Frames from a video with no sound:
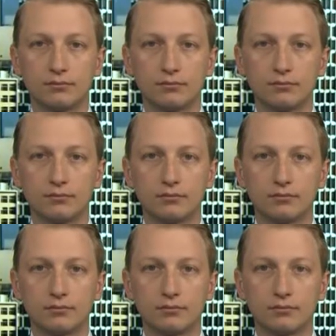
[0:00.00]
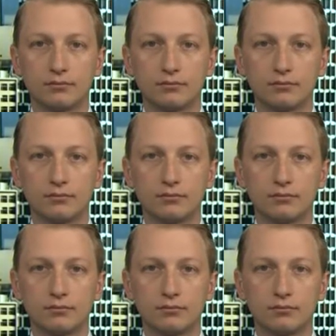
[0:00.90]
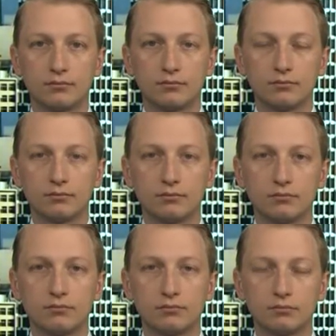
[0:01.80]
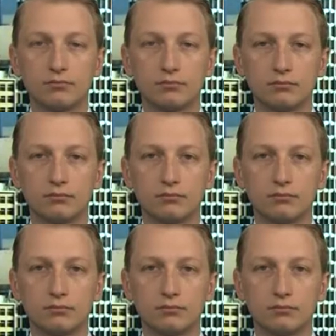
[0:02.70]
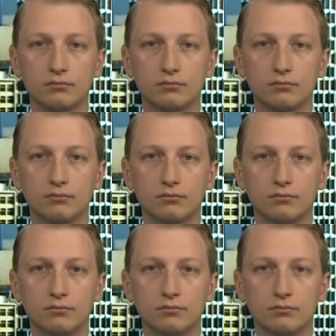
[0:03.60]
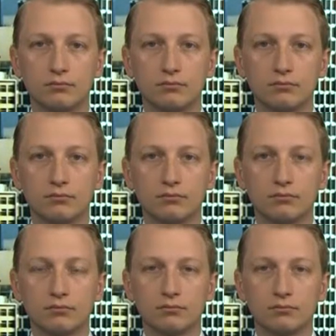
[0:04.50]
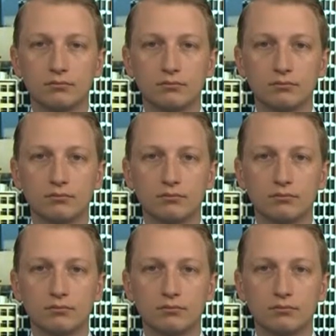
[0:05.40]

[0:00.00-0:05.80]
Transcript: (silent)